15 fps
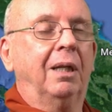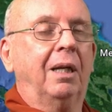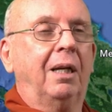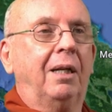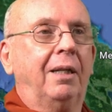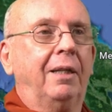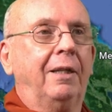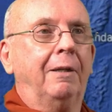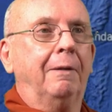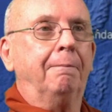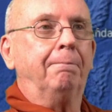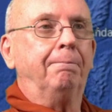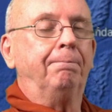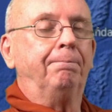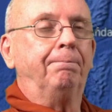I
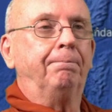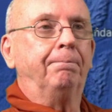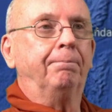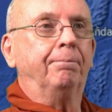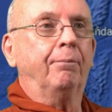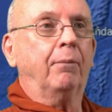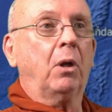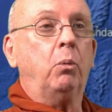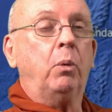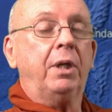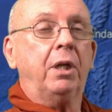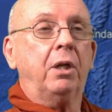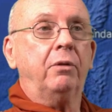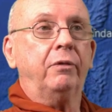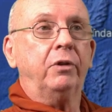um,
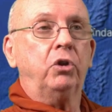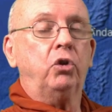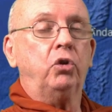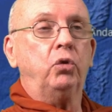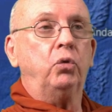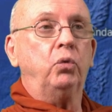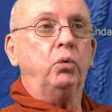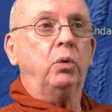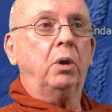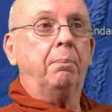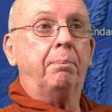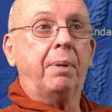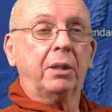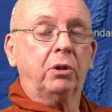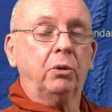went over to
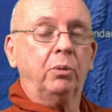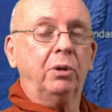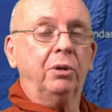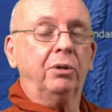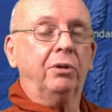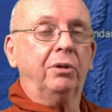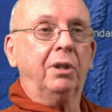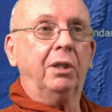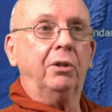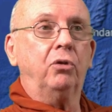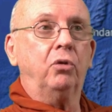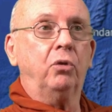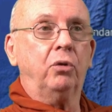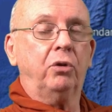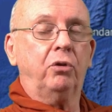Butterworth and
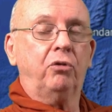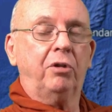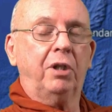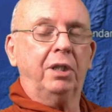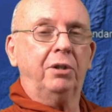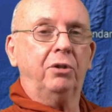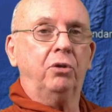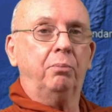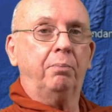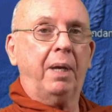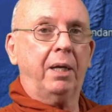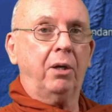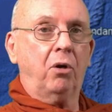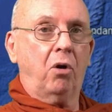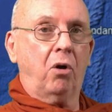took the train to
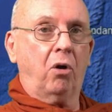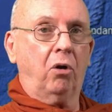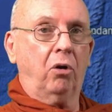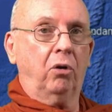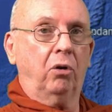Bangkok.